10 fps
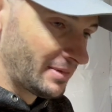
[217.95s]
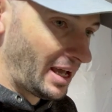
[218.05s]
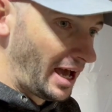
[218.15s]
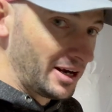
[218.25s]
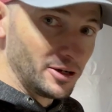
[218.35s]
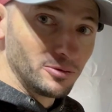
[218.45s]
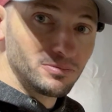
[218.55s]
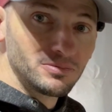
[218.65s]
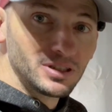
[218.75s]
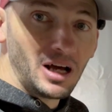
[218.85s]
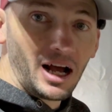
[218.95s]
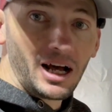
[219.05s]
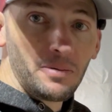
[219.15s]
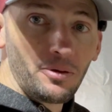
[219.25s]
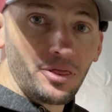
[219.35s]
a
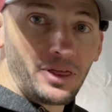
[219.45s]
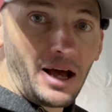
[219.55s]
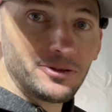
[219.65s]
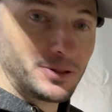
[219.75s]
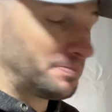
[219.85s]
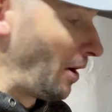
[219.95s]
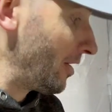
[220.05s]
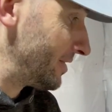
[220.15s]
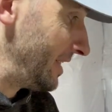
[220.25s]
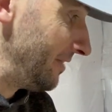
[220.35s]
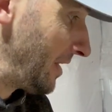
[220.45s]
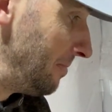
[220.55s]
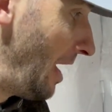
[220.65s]
couple thousand parts that have come